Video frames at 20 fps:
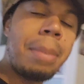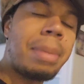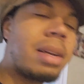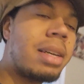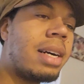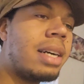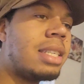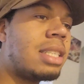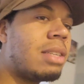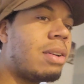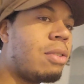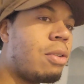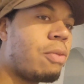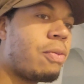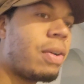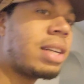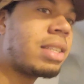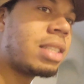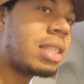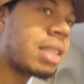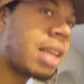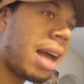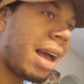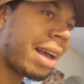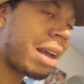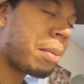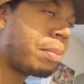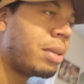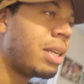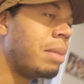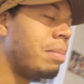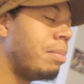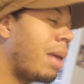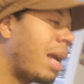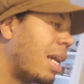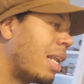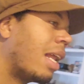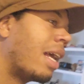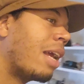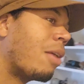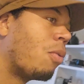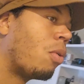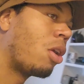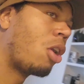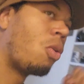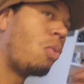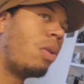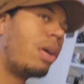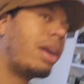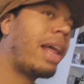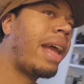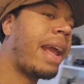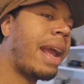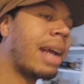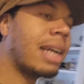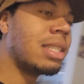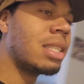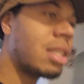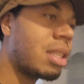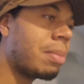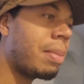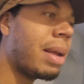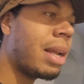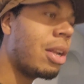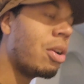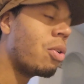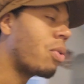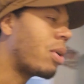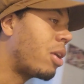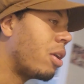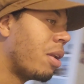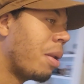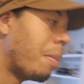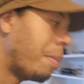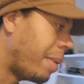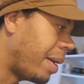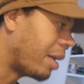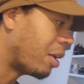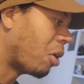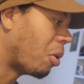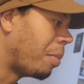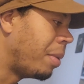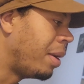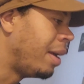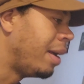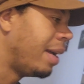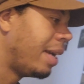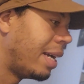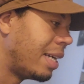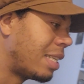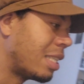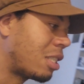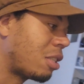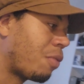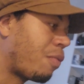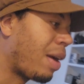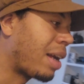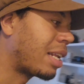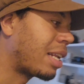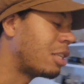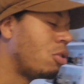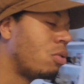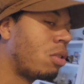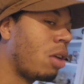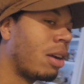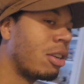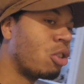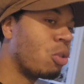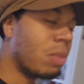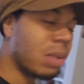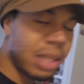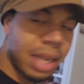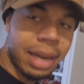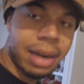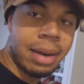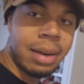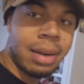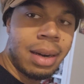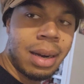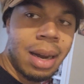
because if you face this guy complete melee one on one hands doesn't mean you couldn't beat him. It's just the fact that you thought you was there.